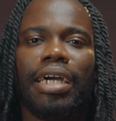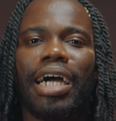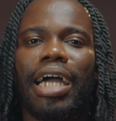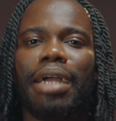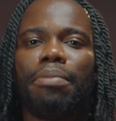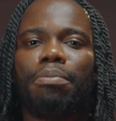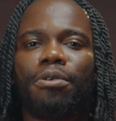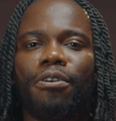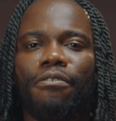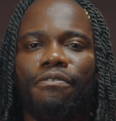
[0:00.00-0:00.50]

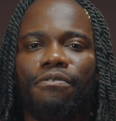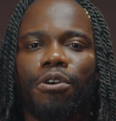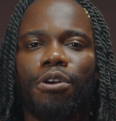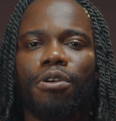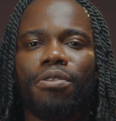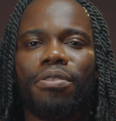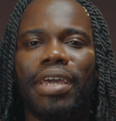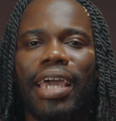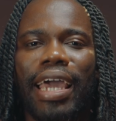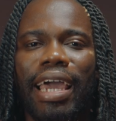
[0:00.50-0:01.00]
I
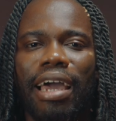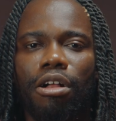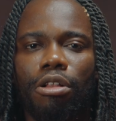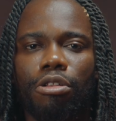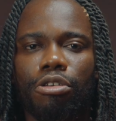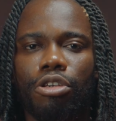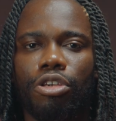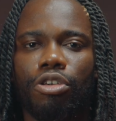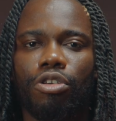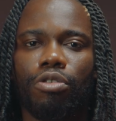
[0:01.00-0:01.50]
prefer the
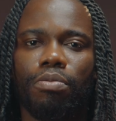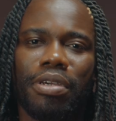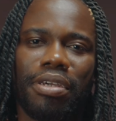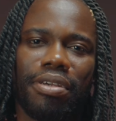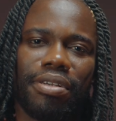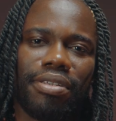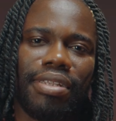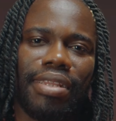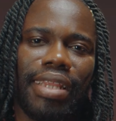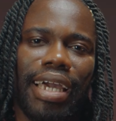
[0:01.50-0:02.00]
LQ
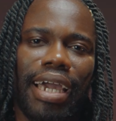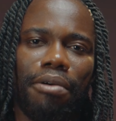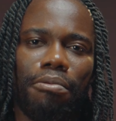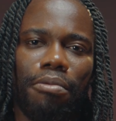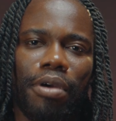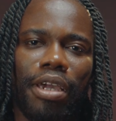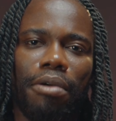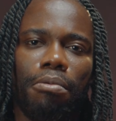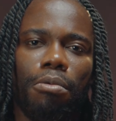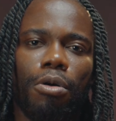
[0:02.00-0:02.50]
because in that
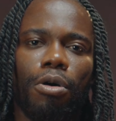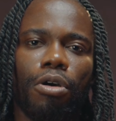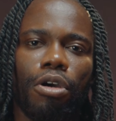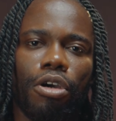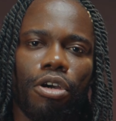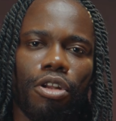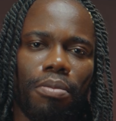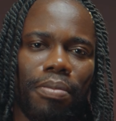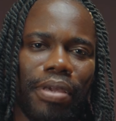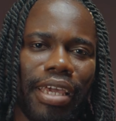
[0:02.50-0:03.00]
way, we're
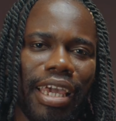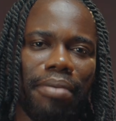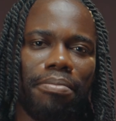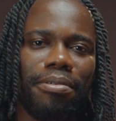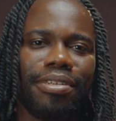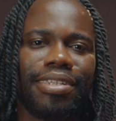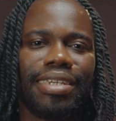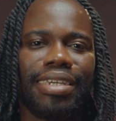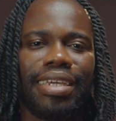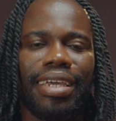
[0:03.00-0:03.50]
gonna be
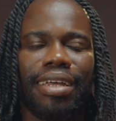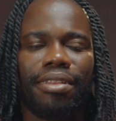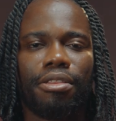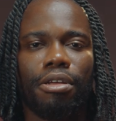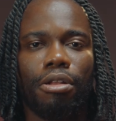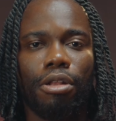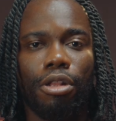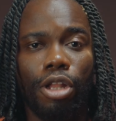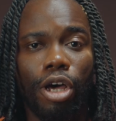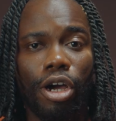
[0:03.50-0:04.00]
able to get
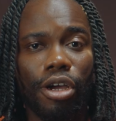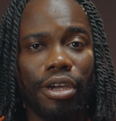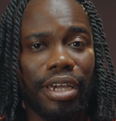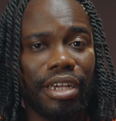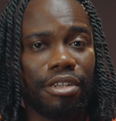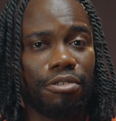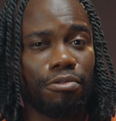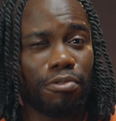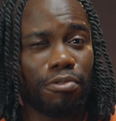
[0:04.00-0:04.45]
the longest